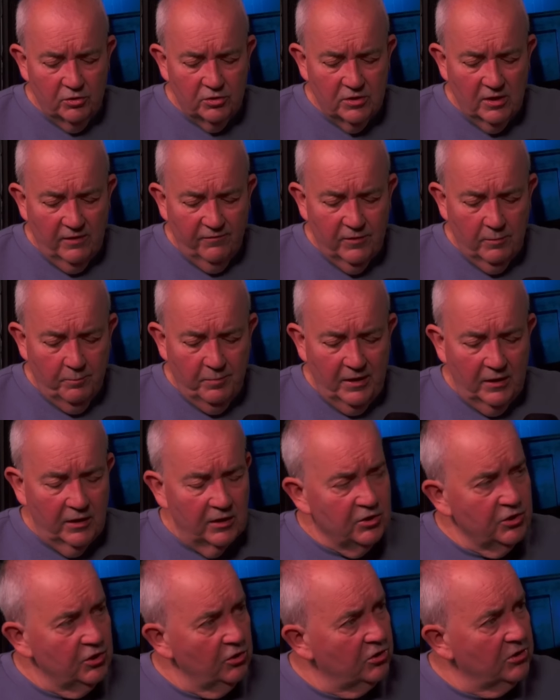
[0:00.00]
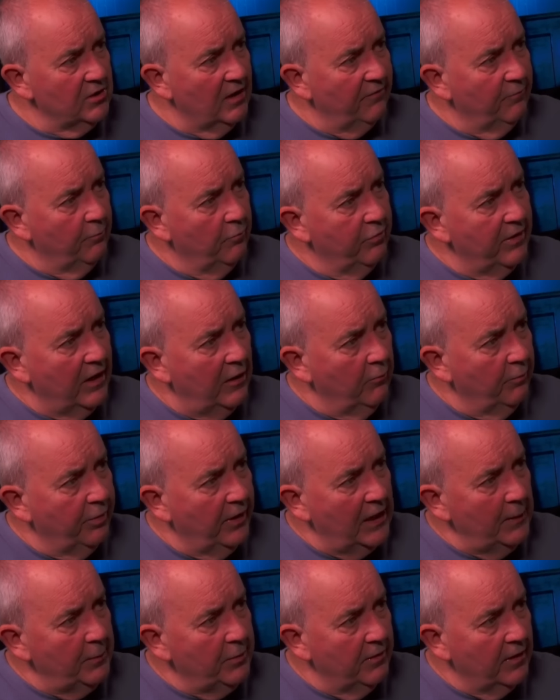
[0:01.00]
used to have, the billets used to have brown
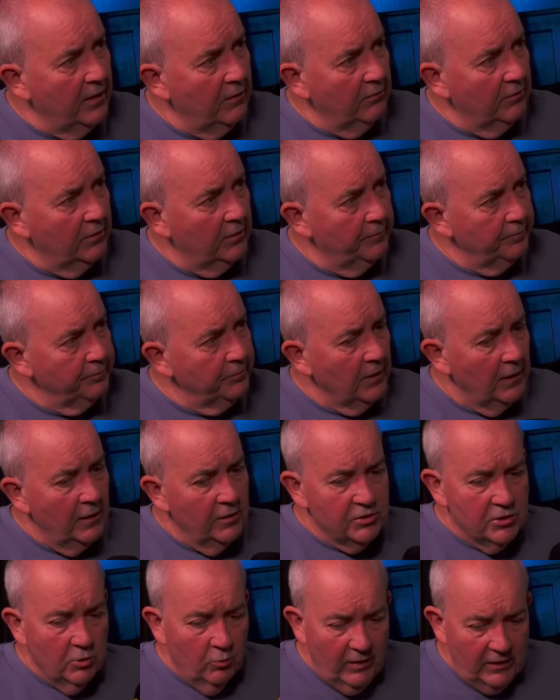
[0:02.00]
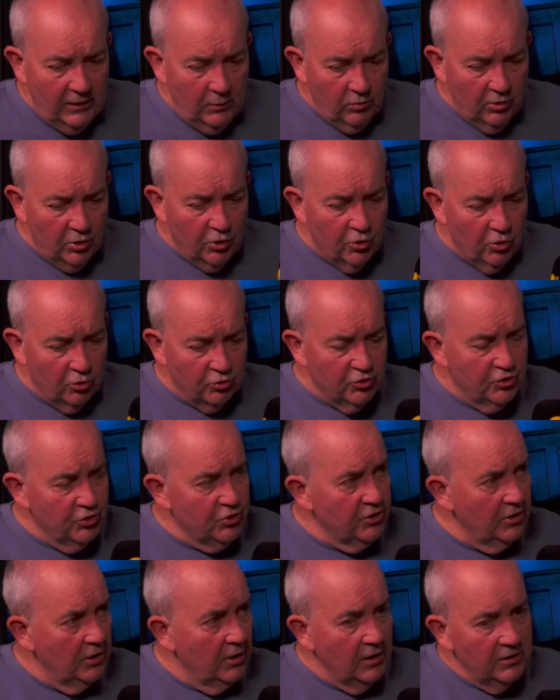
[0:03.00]
paper around. So when they were
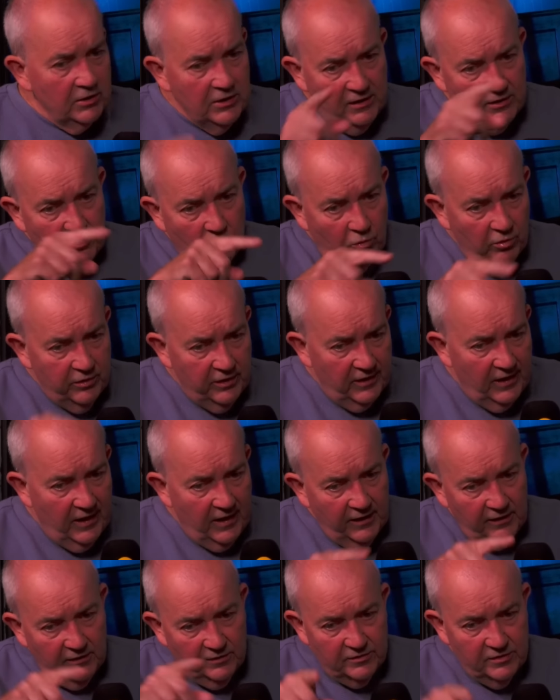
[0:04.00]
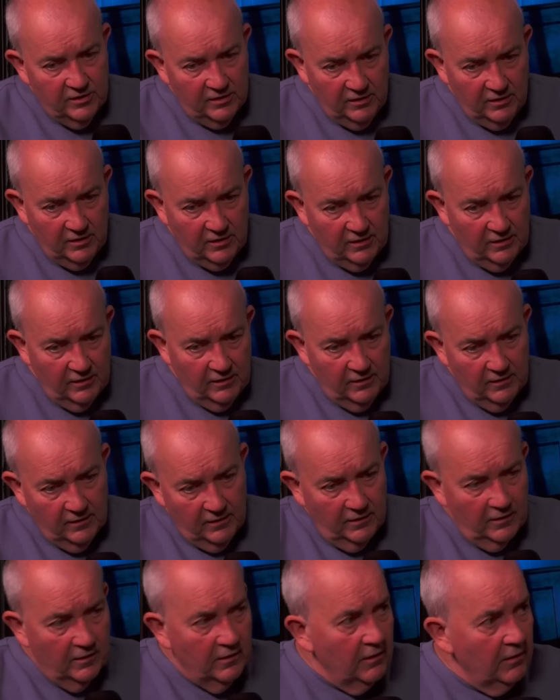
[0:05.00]
crushed, you had all the lines, didn't you?
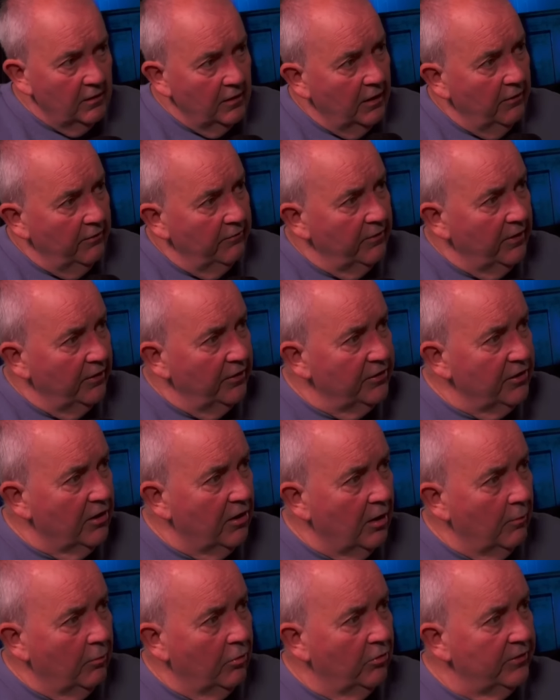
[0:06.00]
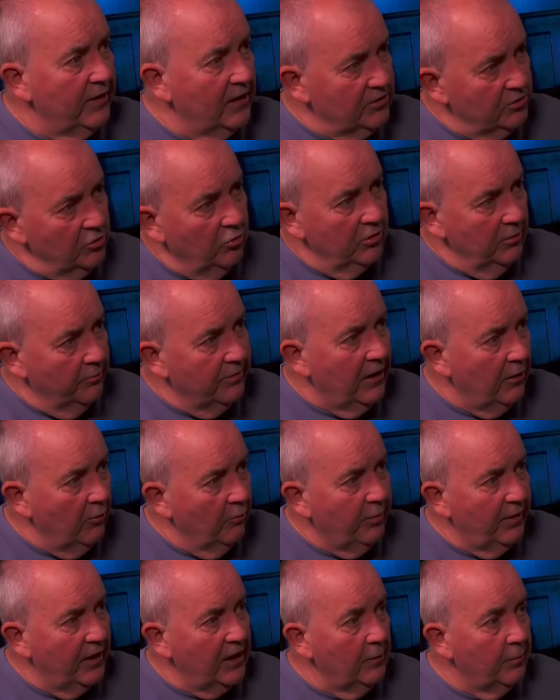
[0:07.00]
And the dartboard, that's all the
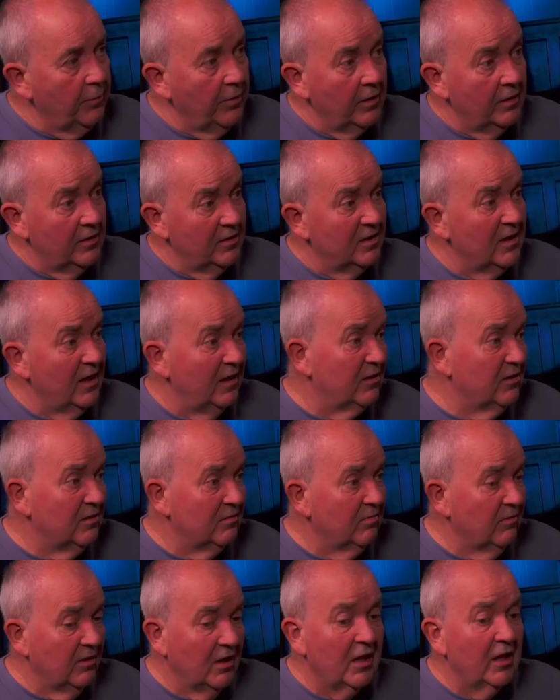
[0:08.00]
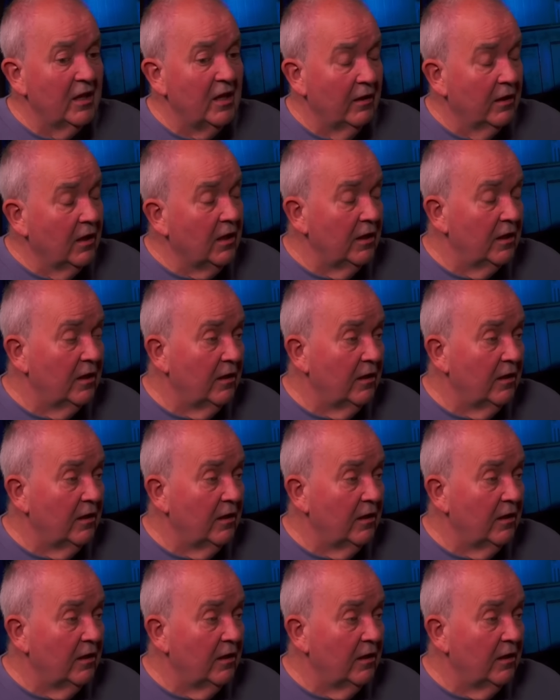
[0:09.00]
brown paper. It's clear